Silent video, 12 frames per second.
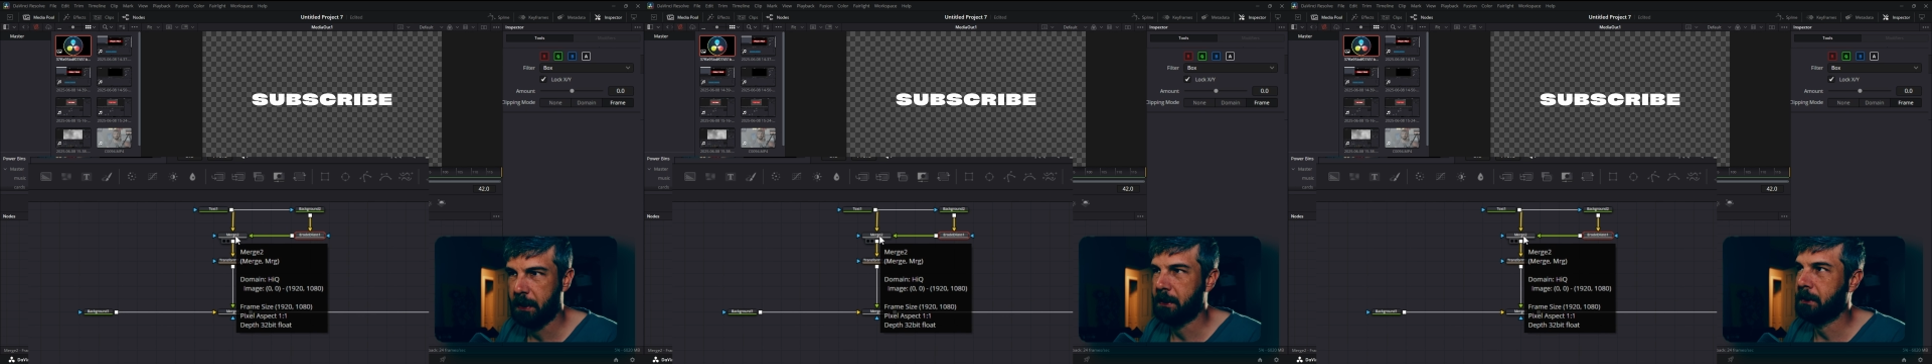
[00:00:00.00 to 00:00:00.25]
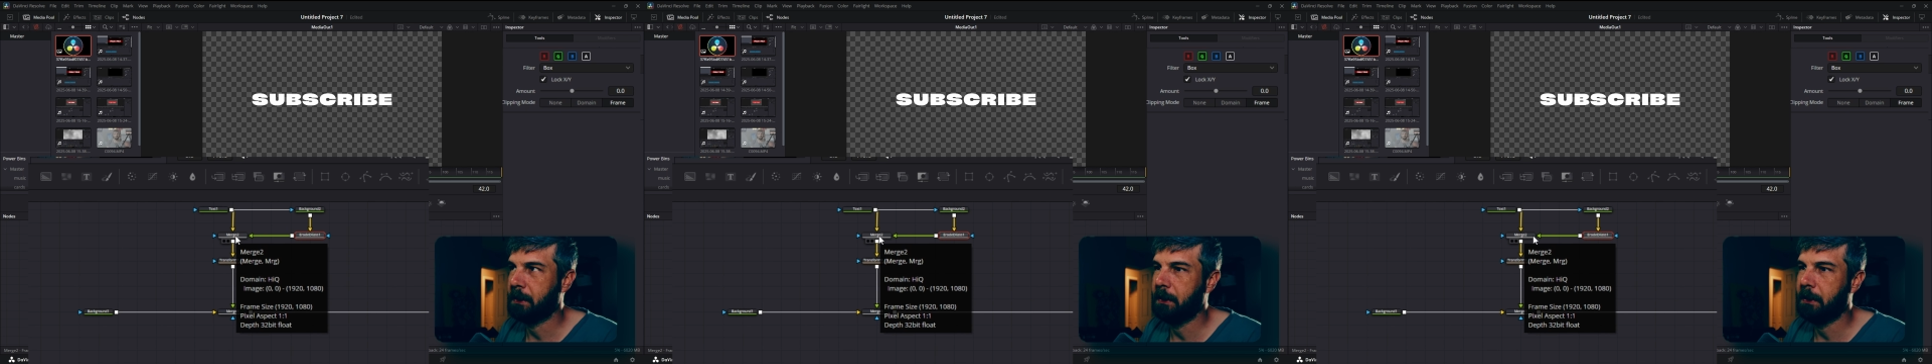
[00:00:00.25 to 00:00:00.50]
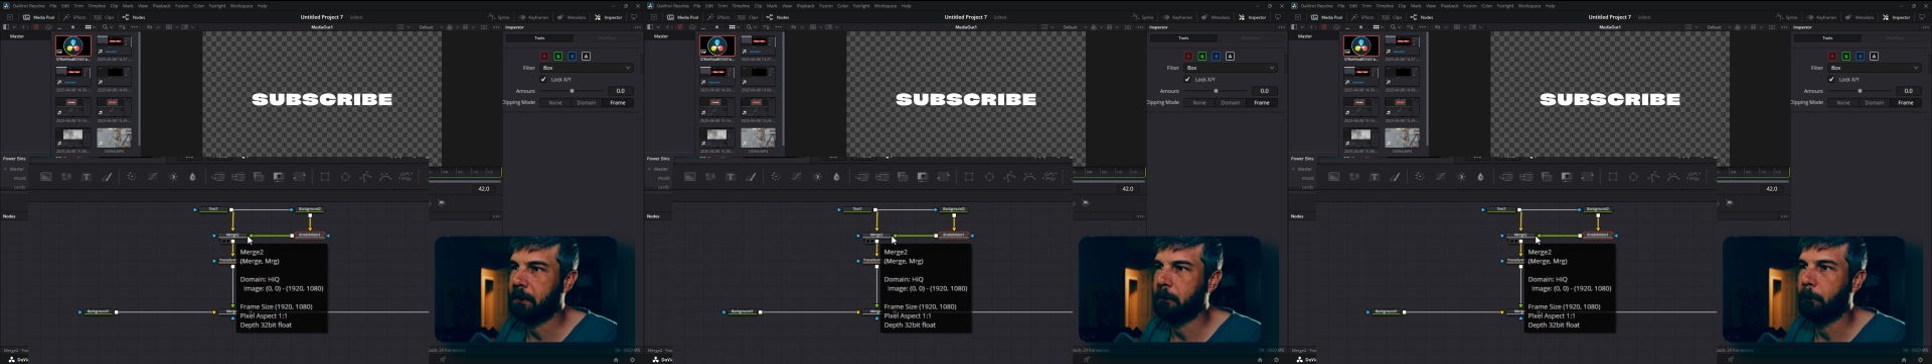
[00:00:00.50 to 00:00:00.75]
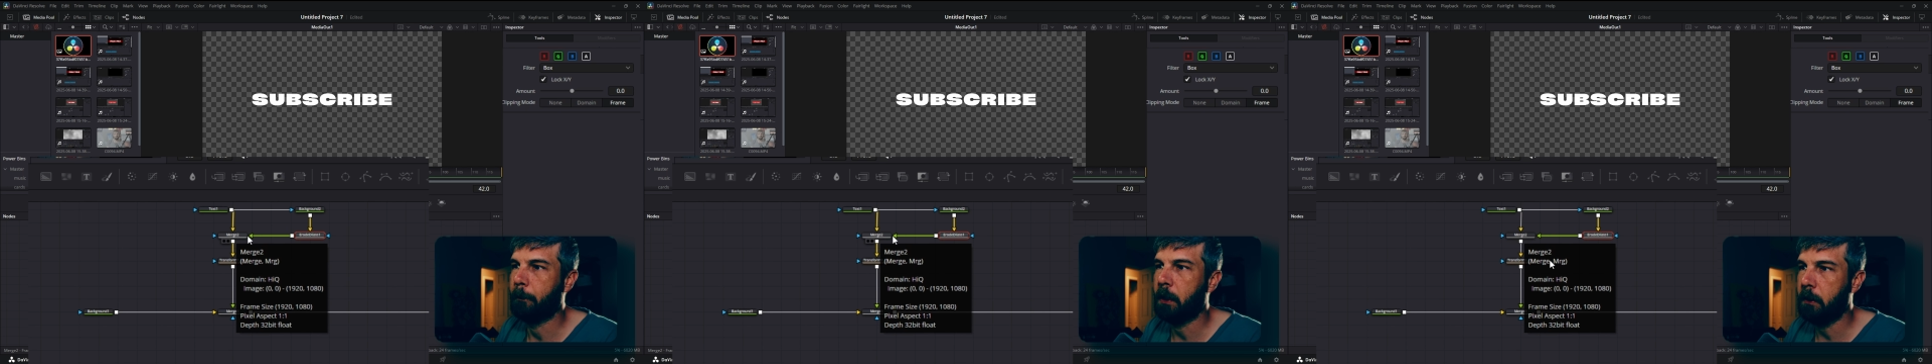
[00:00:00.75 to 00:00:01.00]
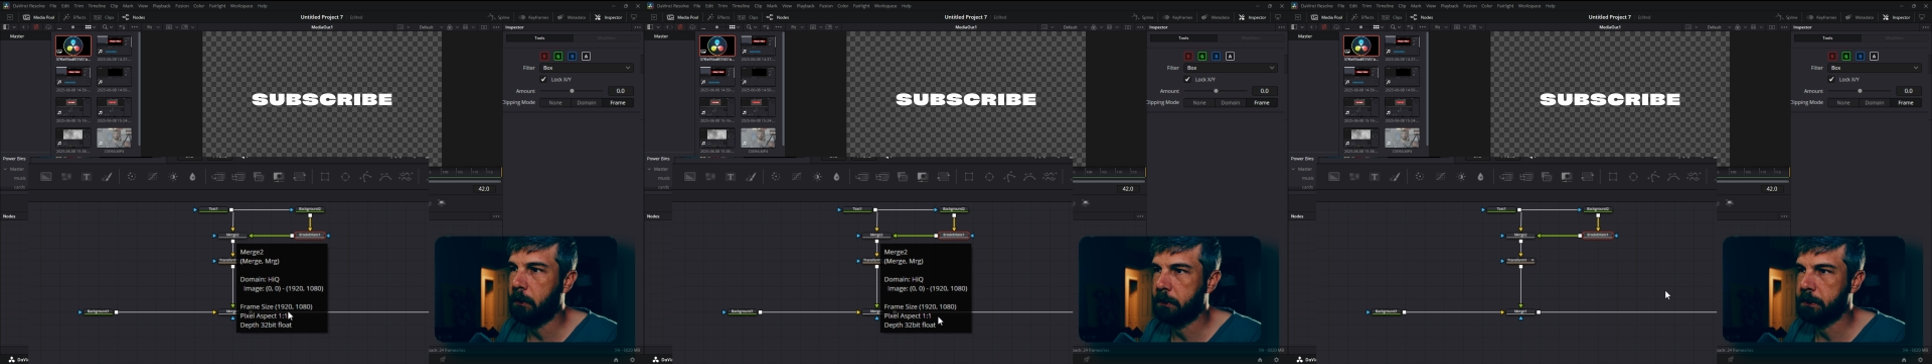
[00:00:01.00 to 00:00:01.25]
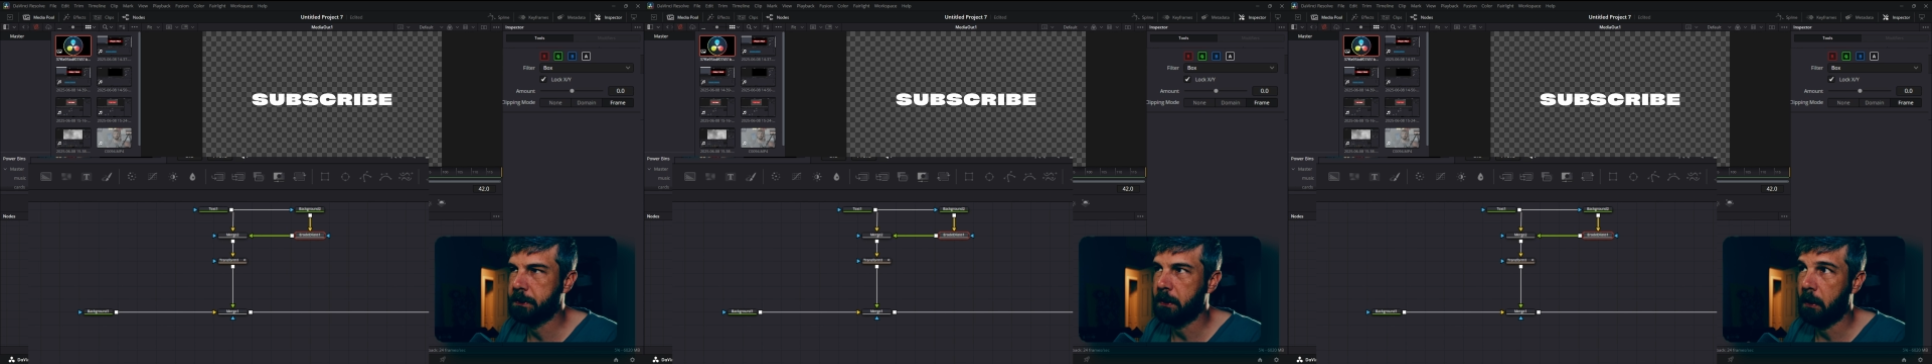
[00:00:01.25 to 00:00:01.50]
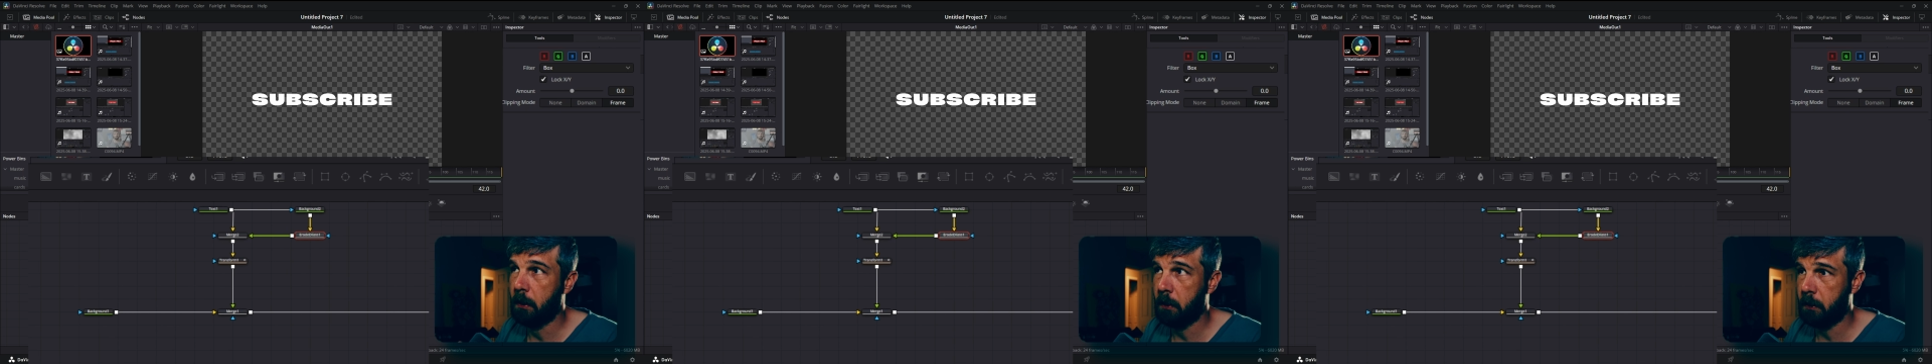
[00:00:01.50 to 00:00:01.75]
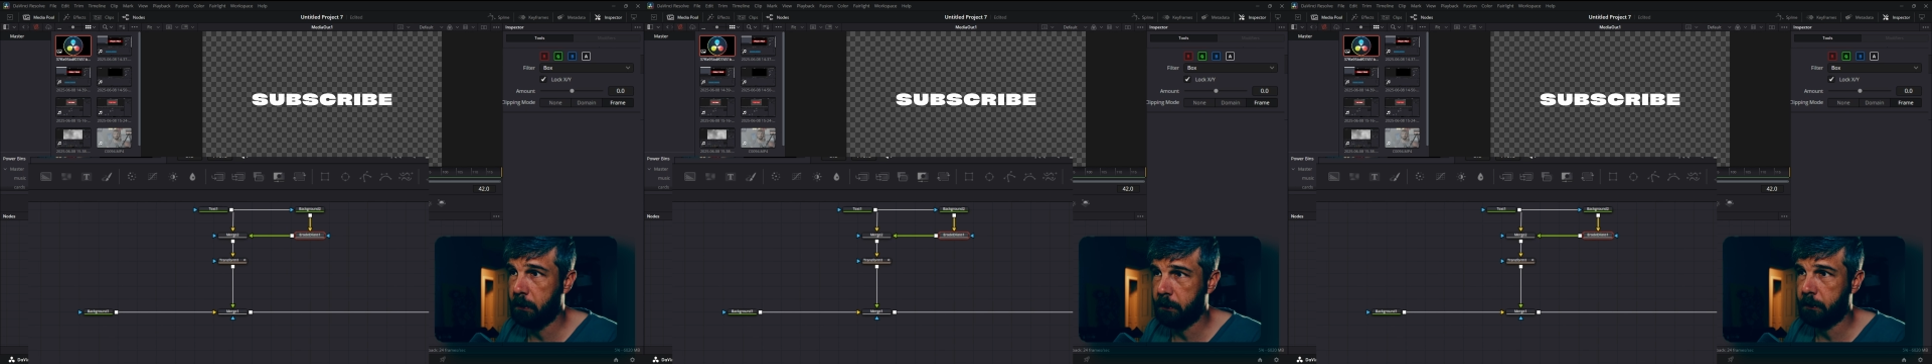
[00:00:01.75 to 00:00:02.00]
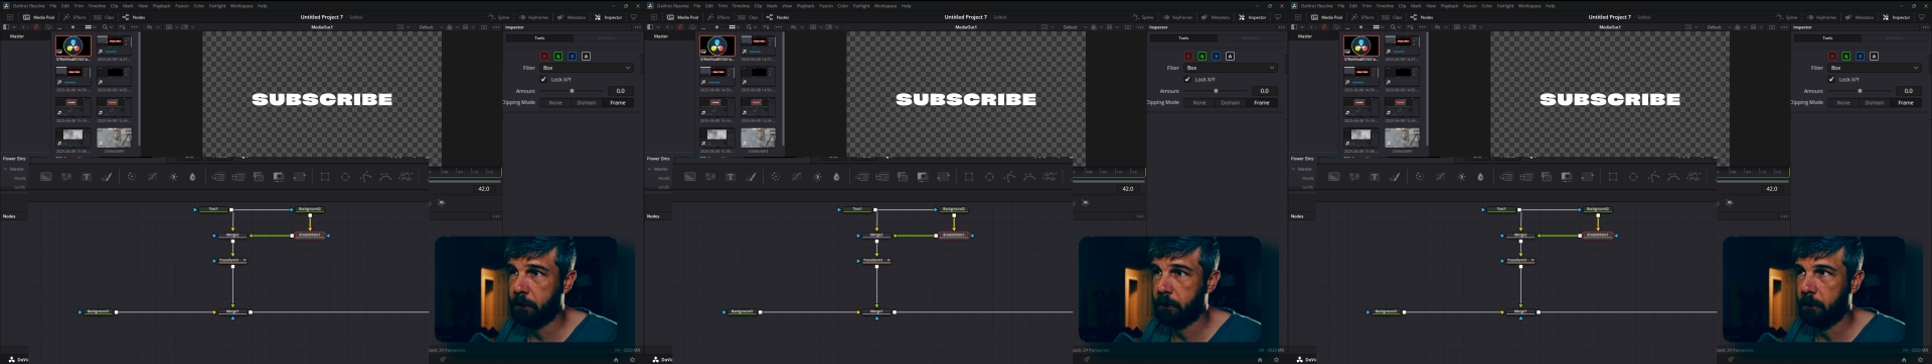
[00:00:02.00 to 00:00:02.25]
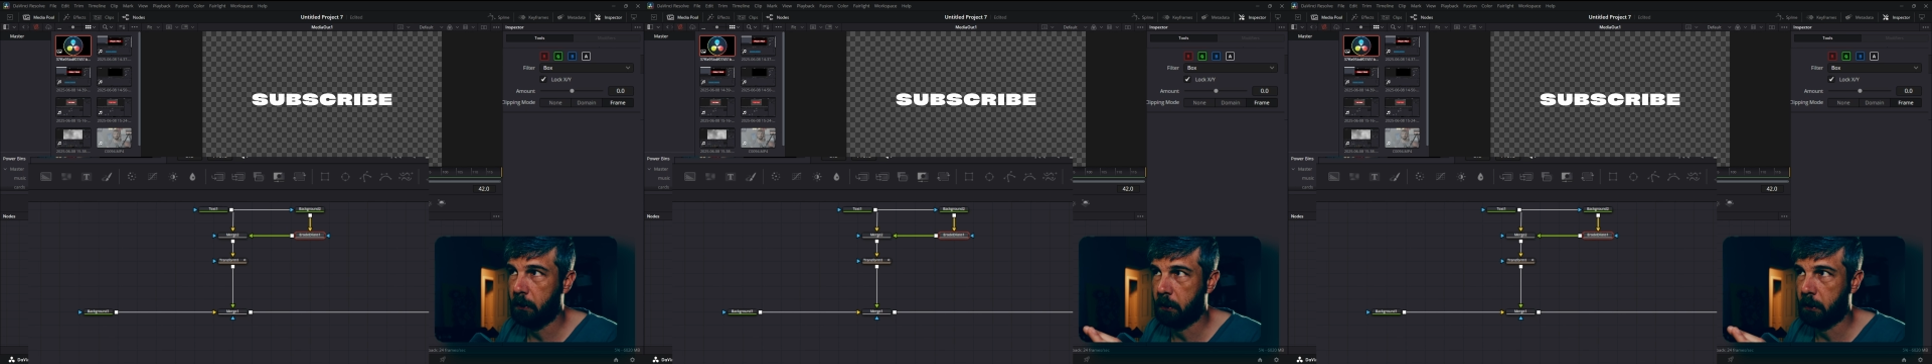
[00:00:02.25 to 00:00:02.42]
then getting merged under